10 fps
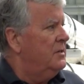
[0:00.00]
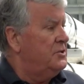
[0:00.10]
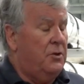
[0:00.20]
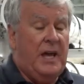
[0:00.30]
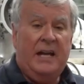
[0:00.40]

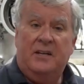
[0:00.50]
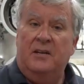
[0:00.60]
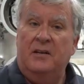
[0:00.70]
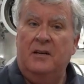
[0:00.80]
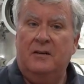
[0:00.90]
So that
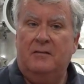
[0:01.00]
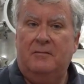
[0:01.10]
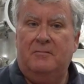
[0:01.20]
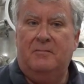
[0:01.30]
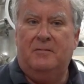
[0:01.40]

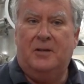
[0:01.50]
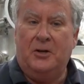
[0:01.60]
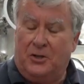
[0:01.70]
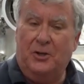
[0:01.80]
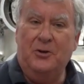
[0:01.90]

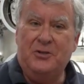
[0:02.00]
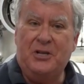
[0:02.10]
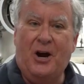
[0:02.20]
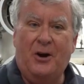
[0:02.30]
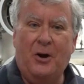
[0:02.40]
concludes
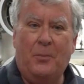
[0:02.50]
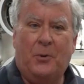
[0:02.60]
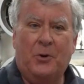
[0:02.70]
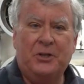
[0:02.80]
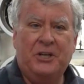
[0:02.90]
the RO
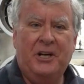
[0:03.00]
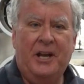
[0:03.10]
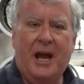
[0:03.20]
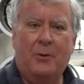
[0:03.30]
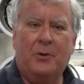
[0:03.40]
portion,
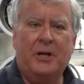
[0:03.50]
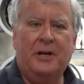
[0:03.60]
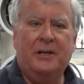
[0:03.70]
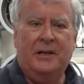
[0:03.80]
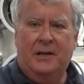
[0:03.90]
and now we're going
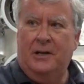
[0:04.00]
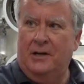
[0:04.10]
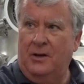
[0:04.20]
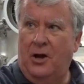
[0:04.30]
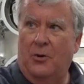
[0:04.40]
to
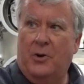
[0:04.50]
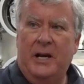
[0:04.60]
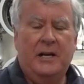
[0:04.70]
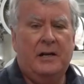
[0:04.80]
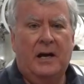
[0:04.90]
go
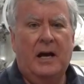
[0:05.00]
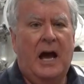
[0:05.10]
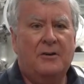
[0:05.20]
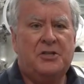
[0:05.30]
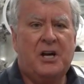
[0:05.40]
right
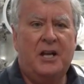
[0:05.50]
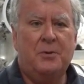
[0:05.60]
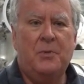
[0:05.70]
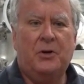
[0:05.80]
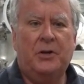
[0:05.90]
outside
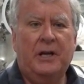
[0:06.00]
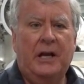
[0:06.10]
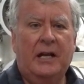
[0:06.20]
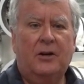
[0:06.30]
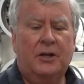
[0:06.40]
the
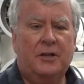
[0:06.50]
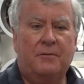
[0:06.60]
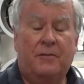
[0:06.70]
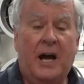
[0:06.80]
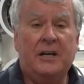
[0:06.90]
building and look at
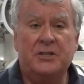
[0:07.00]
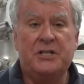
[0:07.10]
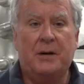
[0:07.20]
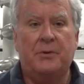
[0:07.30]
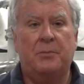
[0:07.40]
the final
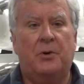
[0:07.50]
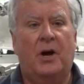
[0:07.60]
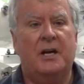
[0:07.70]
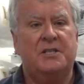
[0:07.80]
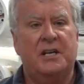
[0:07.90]
step of the
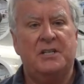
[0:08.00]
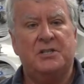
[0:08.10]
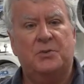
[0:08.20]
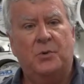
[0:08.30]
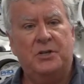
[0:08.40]

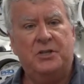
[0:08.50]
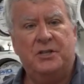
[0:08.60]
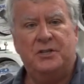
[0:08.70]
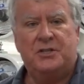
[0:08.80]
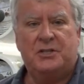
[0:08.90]
process, which
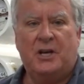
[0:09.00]
is